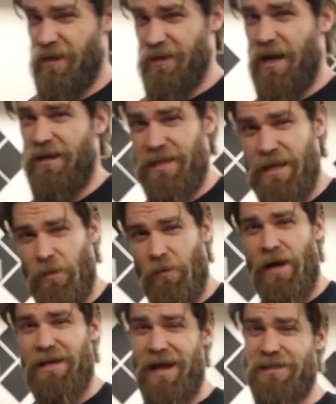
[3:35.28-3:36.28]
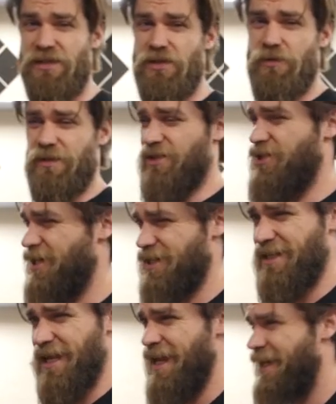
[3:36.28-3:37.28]
thing not to keep in mind not to do is
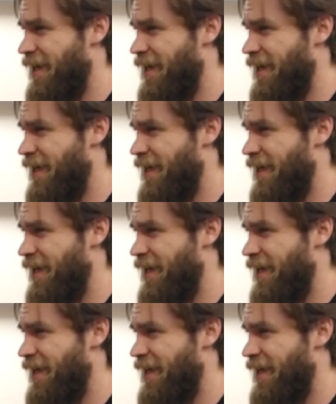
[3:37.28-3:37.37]
just